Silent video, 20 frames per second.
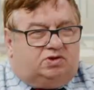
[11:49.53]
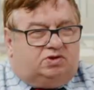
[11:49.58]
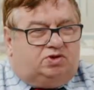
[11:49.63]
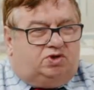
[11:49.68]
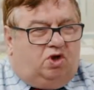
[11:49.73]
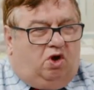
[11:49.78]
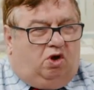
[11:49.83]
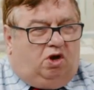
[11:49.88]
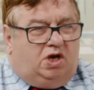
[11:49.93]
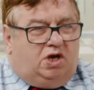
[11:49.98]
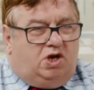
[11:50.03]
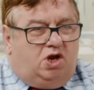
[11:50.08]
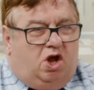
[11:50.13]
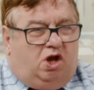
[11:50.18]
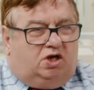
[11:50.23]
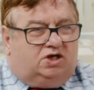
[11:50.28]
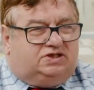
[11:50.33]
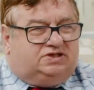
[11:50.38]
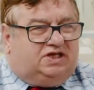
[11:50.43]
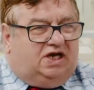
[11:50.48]
Not
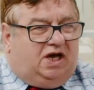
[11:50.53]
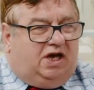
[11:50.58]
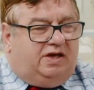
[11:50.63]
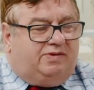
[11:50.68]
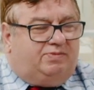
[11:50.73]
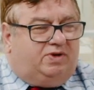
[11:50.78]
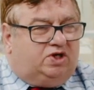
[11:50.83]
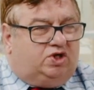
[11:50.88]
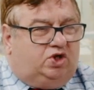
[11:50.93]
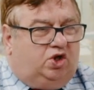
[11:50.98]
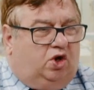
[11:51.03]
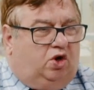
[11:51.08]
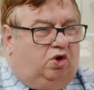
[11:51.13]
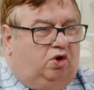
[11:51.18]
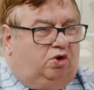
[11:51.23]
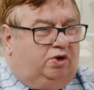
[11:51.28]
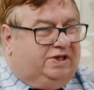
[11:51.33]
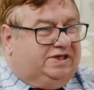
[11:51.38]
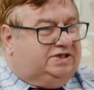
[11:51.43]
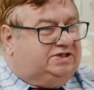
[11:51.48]
long time
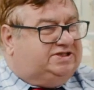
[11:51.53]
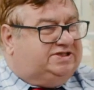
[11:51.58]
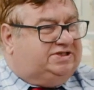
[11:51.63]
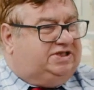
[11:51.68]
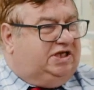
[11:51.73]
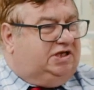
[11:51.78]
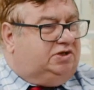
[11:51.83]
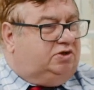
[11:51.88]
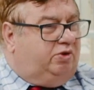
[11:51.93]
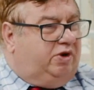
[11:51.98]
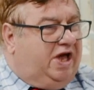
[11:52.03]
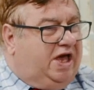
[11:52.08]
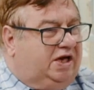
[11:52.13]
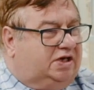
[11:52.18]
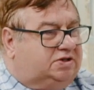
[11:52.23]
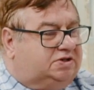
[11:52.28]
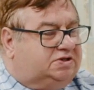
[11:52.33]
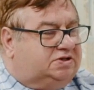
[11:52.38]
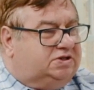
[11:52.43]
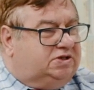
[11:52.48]
ago, and still
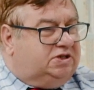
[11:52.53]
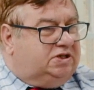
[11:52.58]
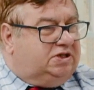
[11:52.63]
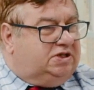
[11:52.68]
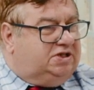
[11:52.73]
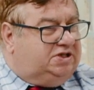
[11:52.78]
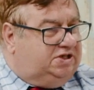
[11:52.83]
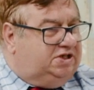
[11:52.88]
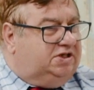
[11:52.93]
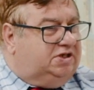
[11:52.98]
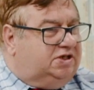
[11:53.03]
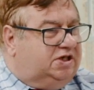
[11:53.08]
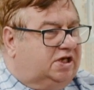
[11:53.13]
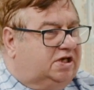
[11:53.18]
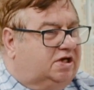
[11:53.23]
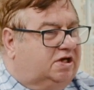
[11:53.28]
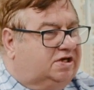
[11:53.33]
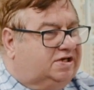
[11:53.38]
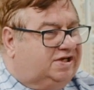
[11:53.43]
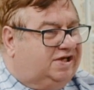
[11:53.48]
we're
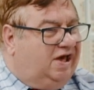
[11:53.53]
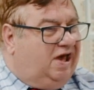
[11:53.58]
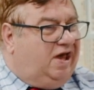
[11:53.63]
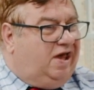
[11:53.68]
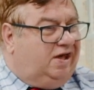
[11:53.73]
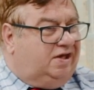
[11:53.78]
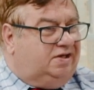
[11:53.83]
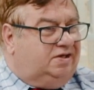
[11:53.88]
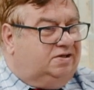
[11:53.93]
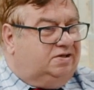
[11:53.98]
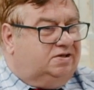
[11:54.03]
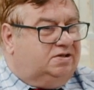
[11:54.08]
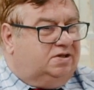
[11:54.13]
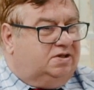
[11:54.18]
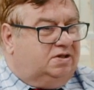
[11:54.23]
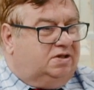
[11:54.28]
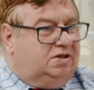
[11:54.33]
hearing again,